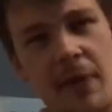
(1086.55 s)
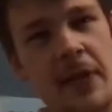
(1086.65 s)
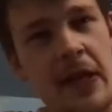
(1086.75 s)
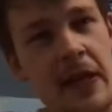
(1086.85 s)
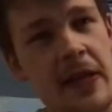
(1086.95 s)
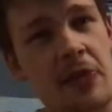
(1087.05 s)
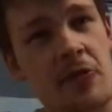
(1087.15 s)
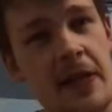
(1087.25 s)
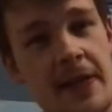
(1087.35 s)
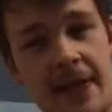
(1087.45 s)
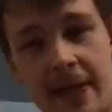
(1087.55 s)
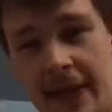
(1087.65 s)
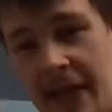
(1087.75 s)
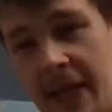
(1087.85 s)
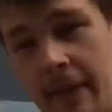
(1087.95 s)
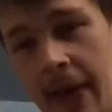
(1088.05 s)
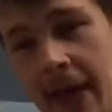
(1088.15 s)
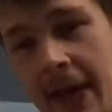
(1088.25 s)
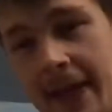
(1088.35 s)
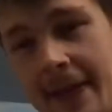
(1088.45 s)
It's going to be an interesting
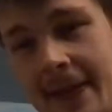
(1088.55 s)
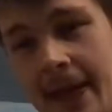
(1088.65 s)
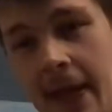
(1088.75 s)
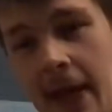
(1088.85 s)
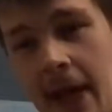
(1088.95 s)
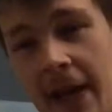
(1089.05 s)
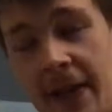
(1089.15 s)
game, and